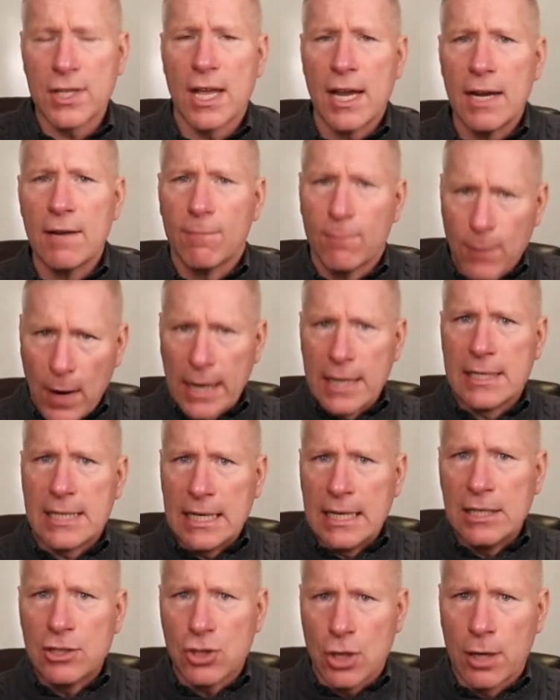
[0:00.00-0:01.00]
They fight
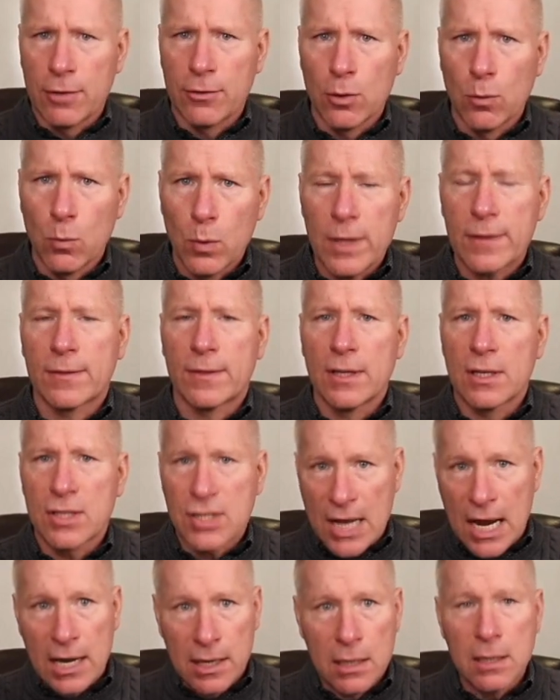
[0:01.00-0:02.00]
each other with
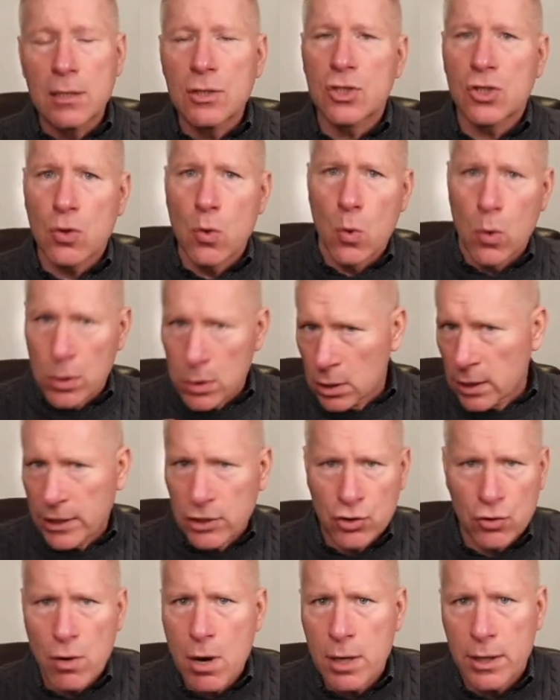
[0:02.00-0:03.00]
this, and it is scored
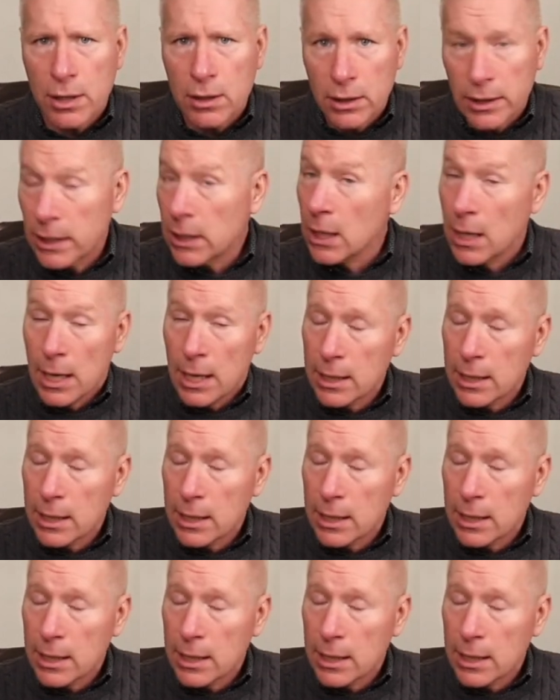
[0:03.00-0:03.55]
electronically,